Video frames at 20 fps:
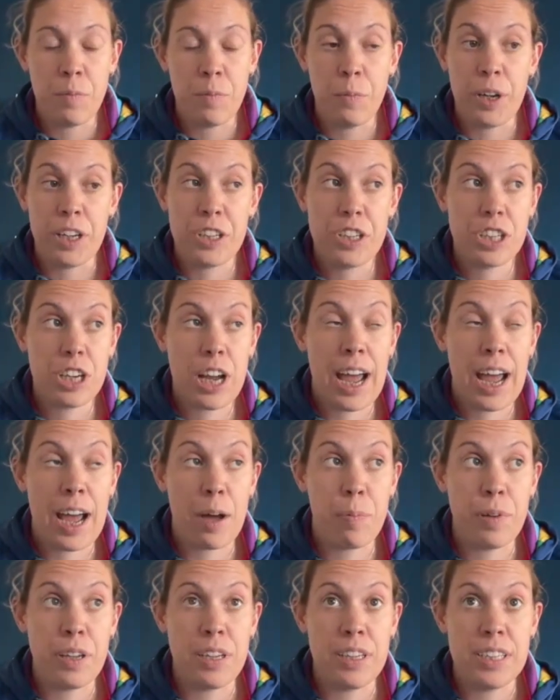which
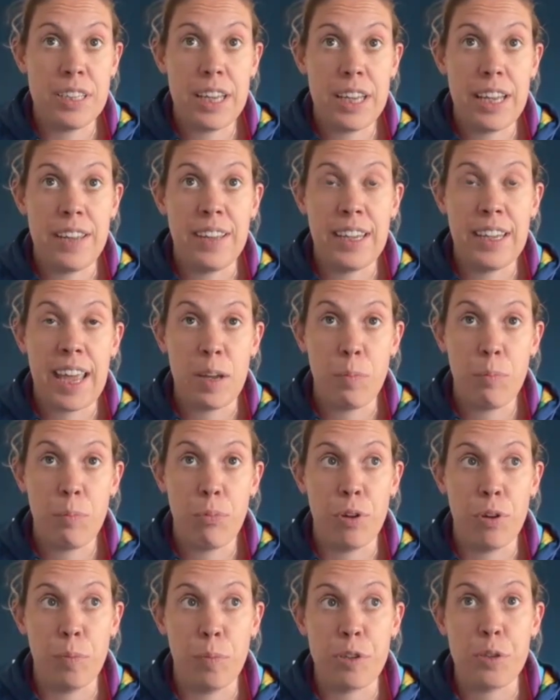happened in the
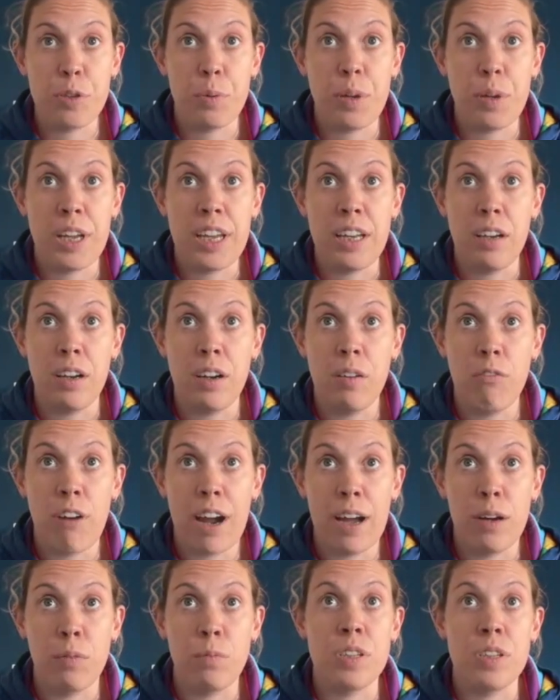April between
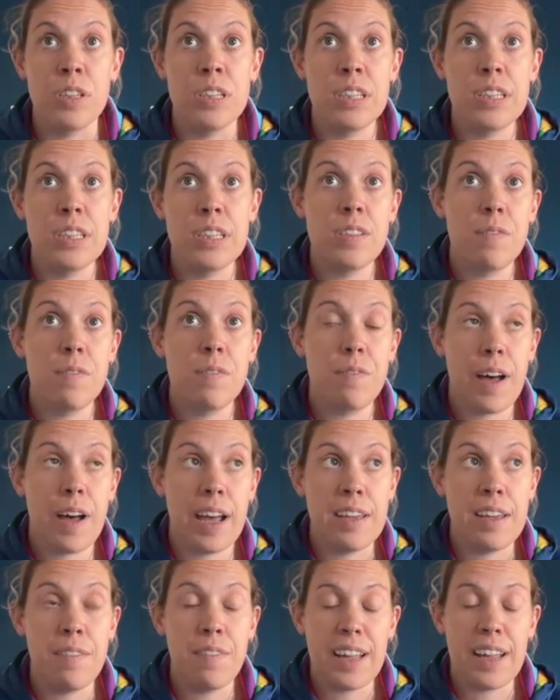rounds
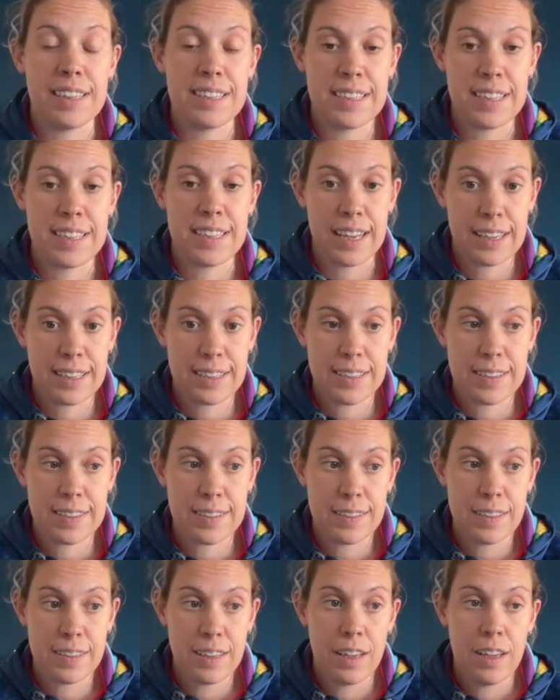5 and
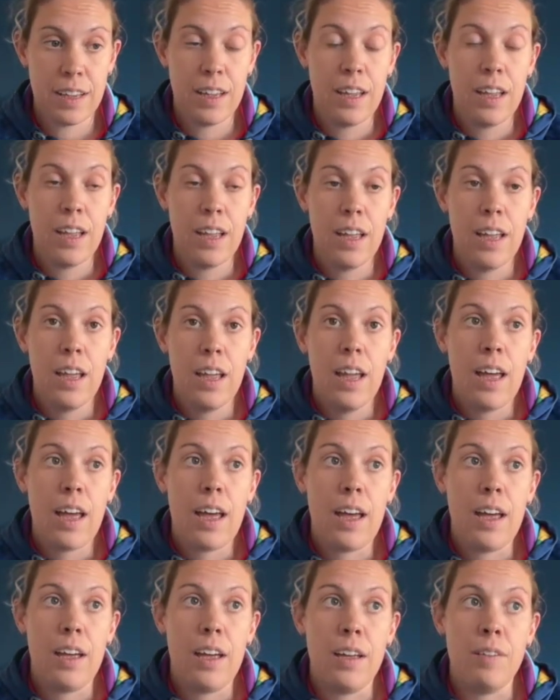6.
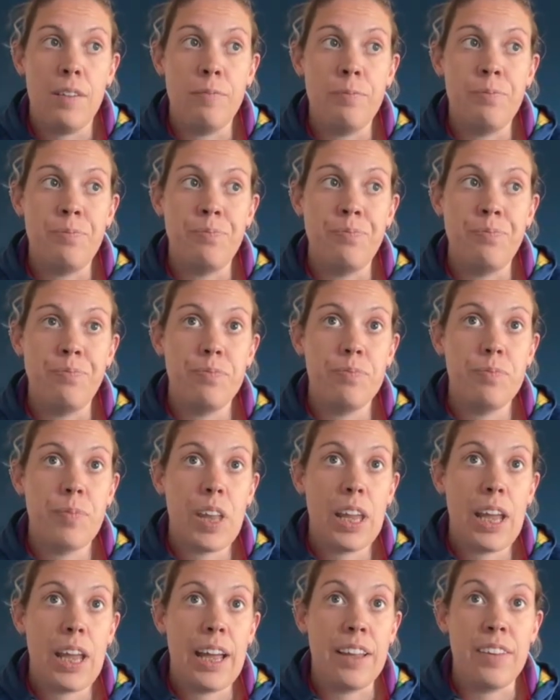And
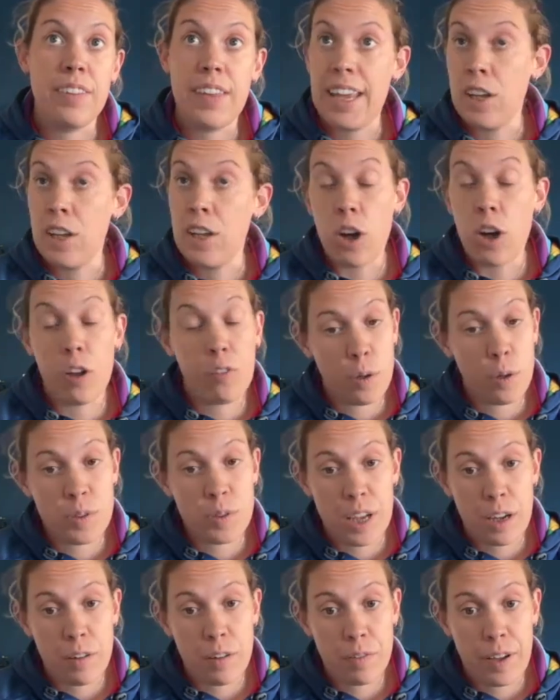they got those
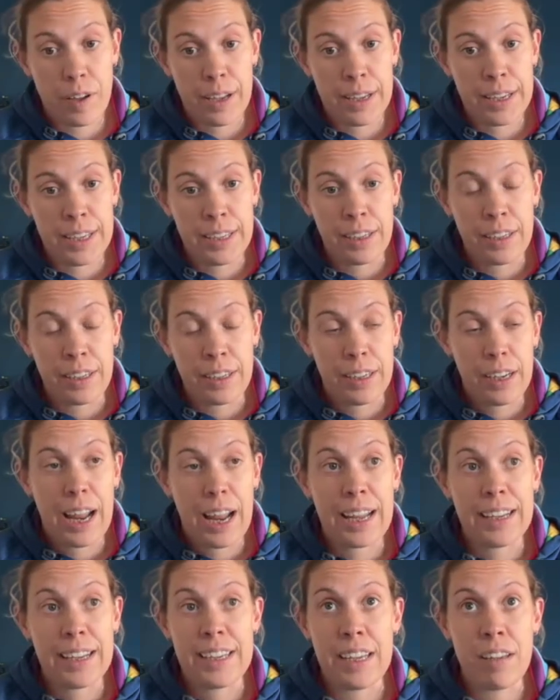out fine,
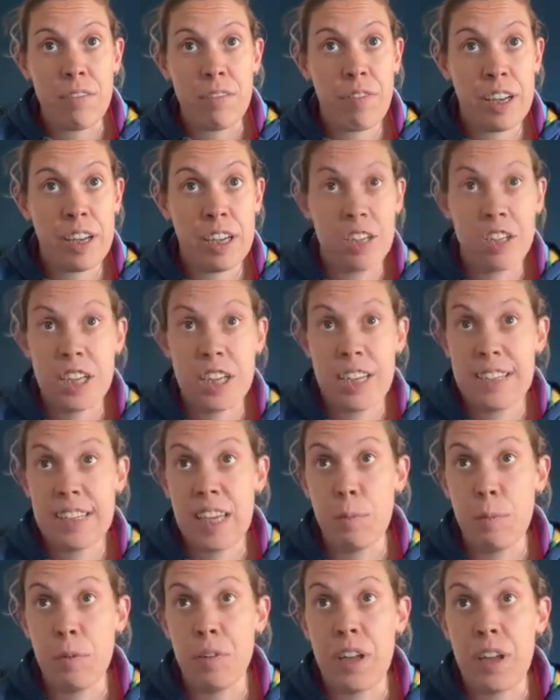and he finished his
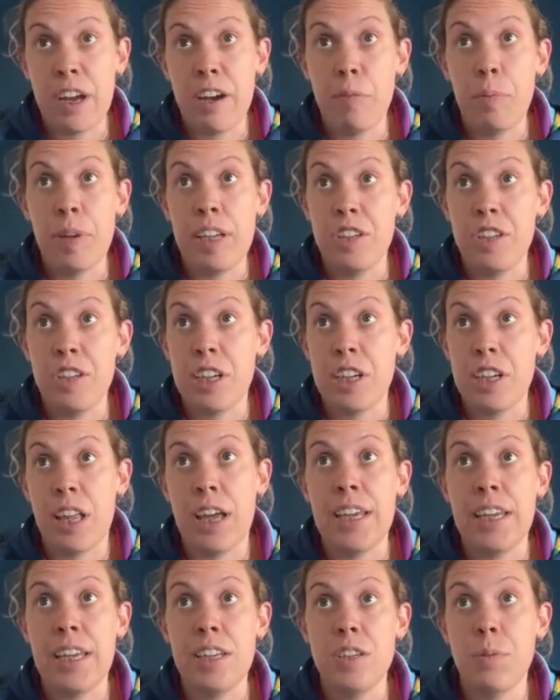chemotherapy in
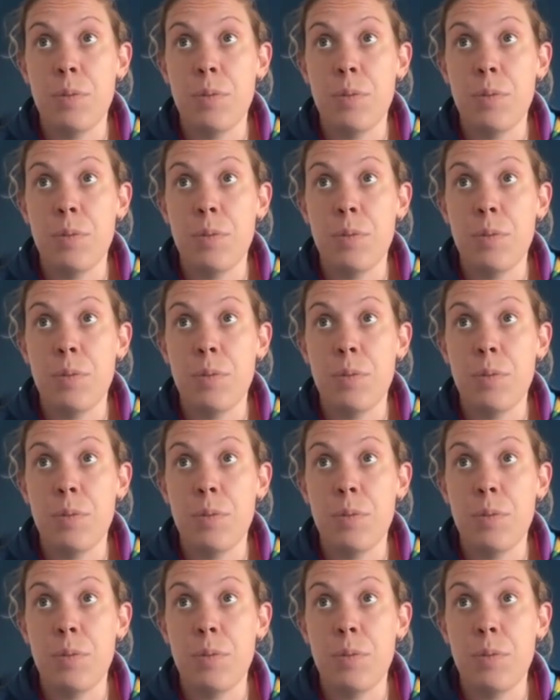July